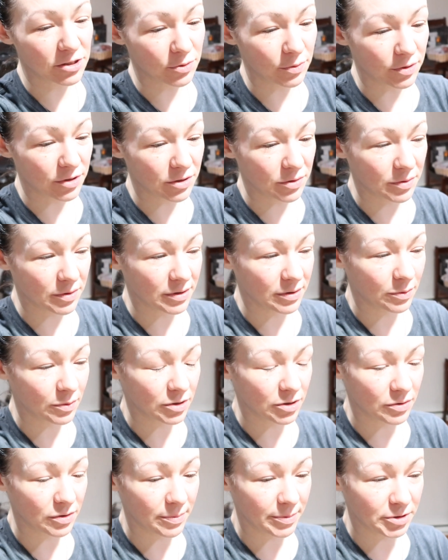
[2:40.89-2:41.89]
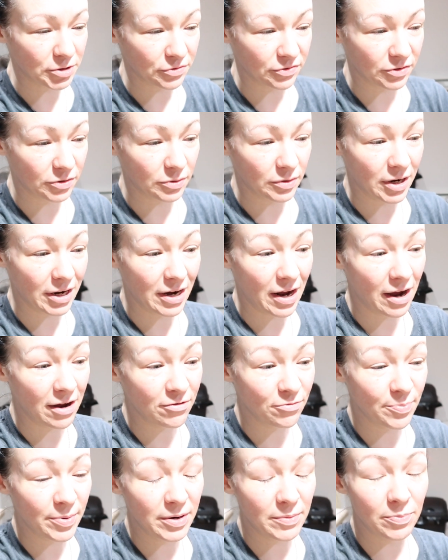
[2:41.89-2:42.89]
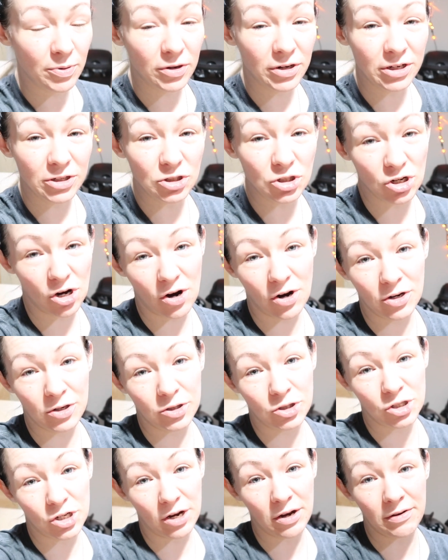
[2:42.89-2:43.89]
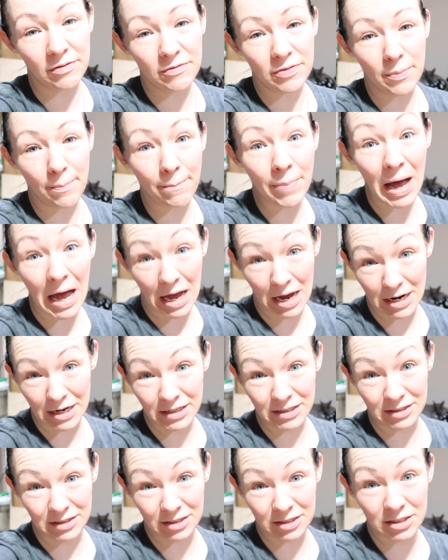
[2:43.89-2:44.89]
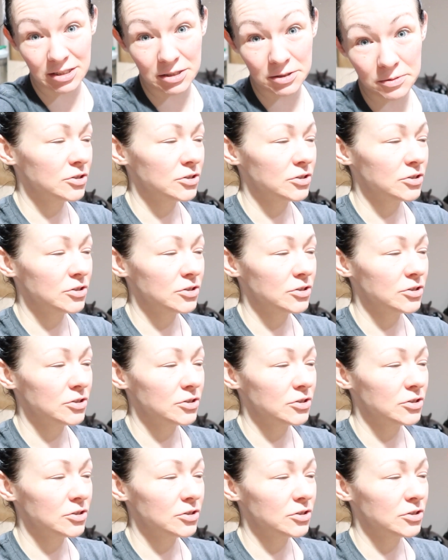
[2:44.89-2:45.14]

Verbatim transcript: So we're doing, we're doing a bunch of food, and I've been put in charge of the pies.